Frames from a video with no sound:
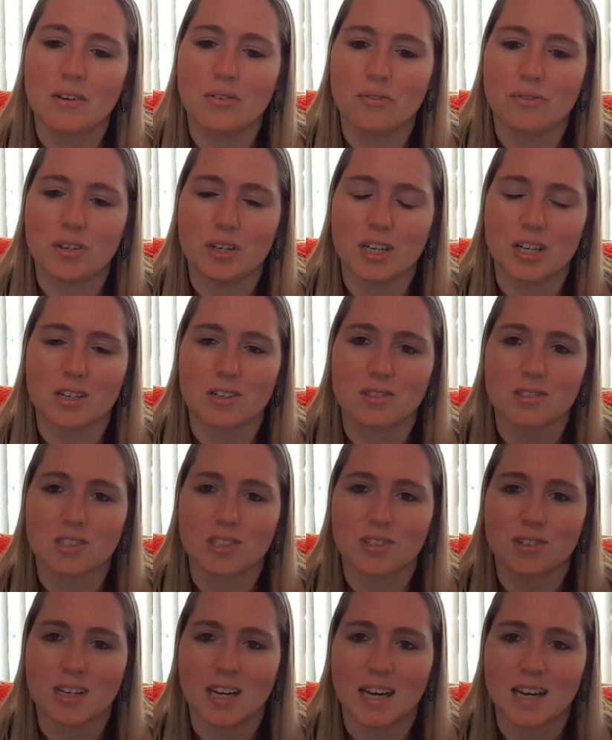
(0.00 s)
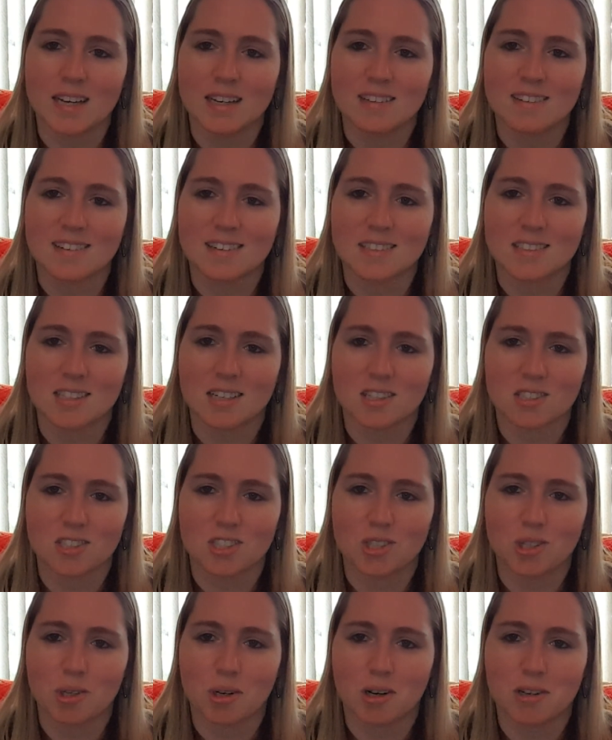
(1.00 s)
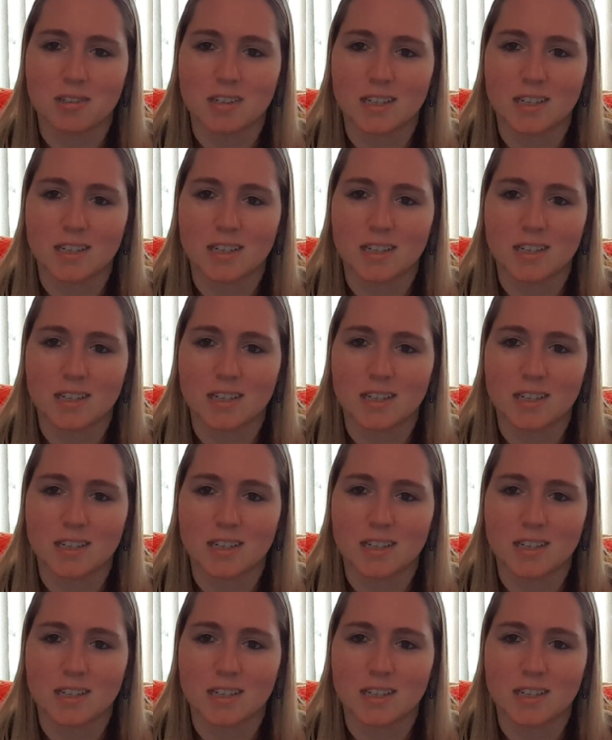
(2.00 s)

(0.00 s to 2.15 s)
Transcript: videos. Okay, I'll talk to you all